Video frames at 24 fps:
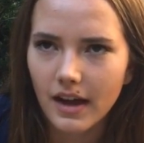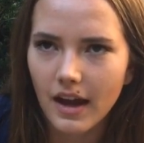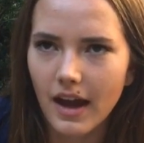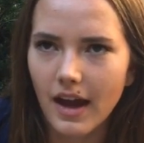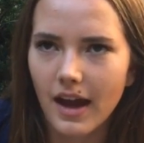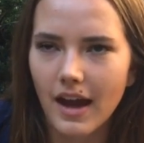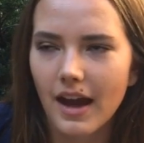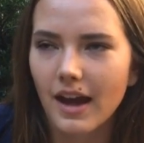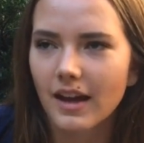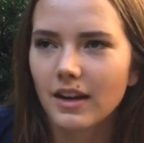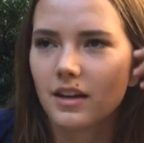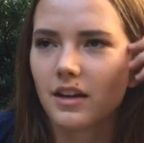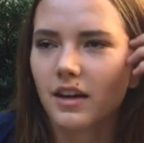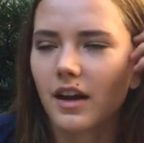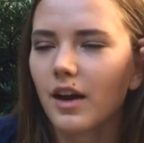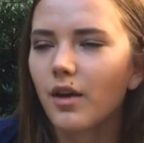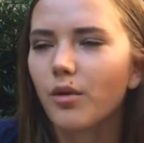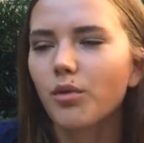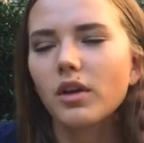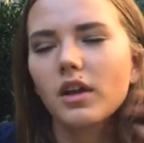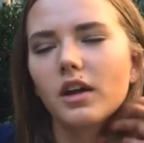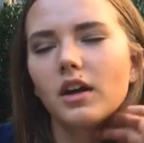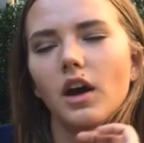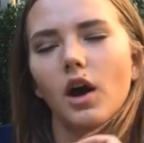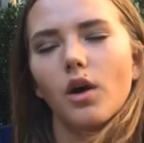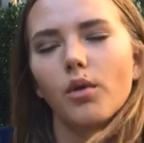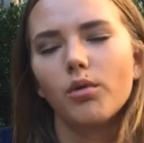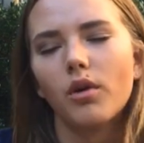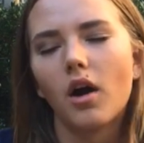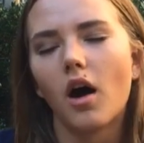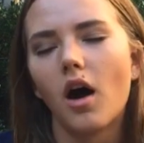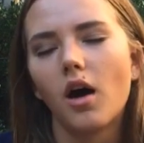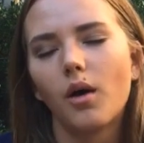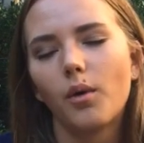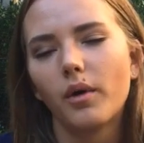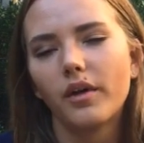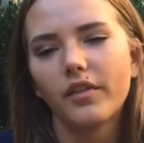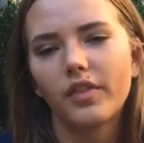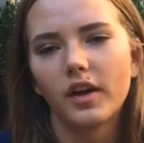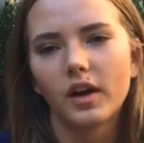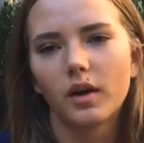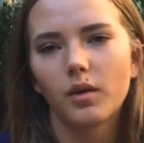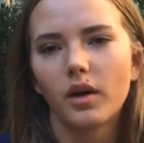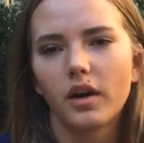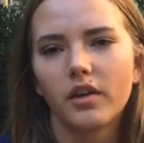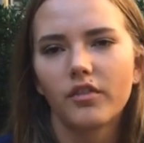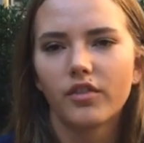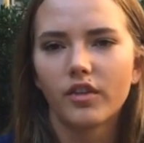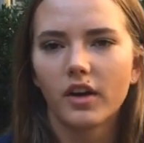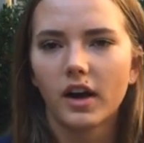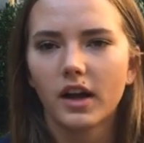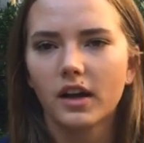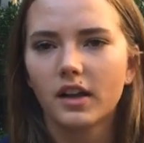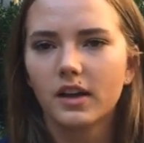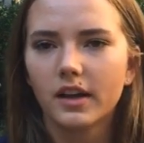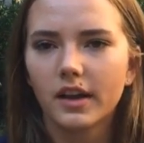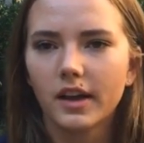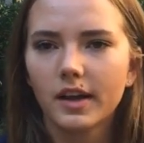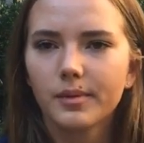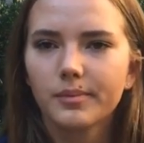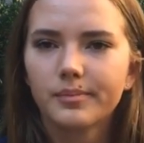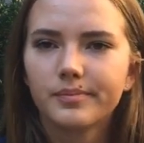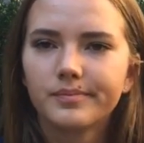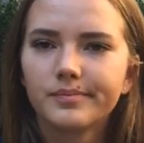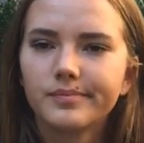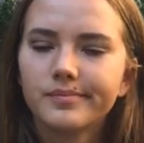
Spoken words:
and you can't really go wrong with it, quite frankly.